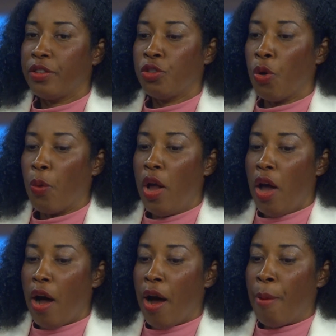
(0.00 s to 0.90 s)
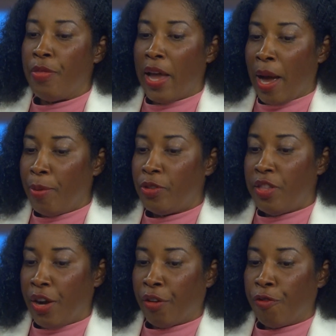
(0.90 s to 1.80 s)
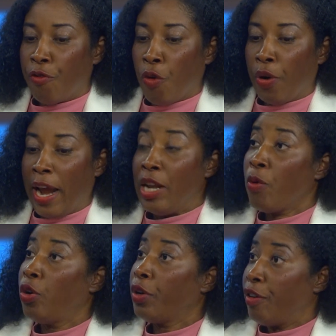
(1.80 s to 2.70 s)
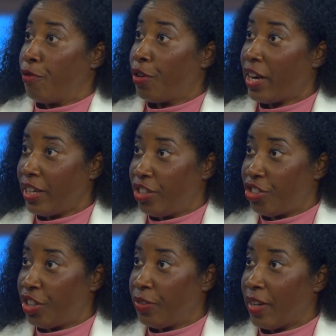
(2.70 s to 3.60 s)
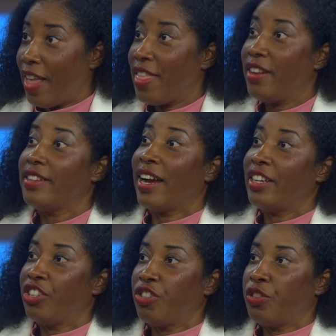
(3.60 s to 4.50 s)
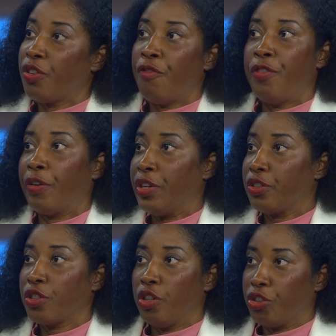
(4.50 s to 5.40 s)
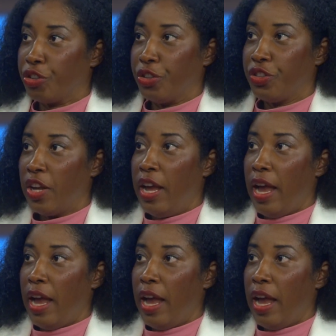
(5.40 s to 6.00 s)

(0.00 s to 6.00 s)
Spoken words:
So the app is there for anyone looking for a dietitian, and then dietitians of various cultures,